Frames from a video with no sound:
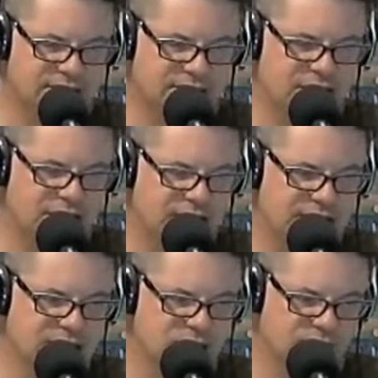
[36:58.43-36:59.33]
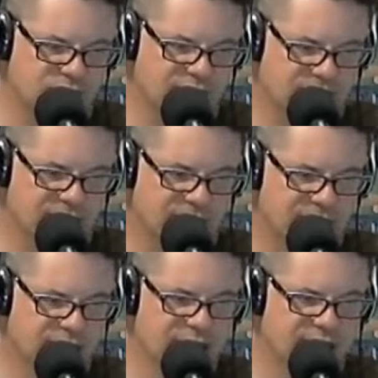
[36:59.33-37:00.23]
and the things that he's
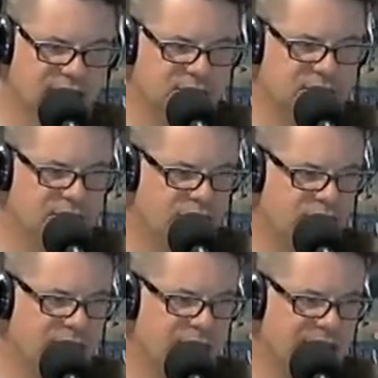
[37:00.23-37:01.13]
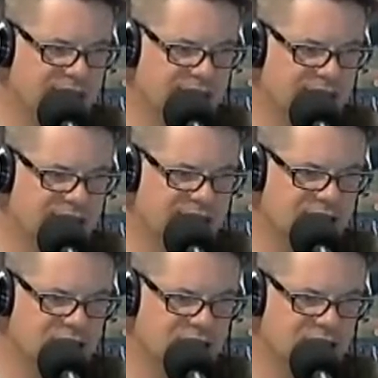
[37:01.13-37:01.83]
overcome has been pretty amazing.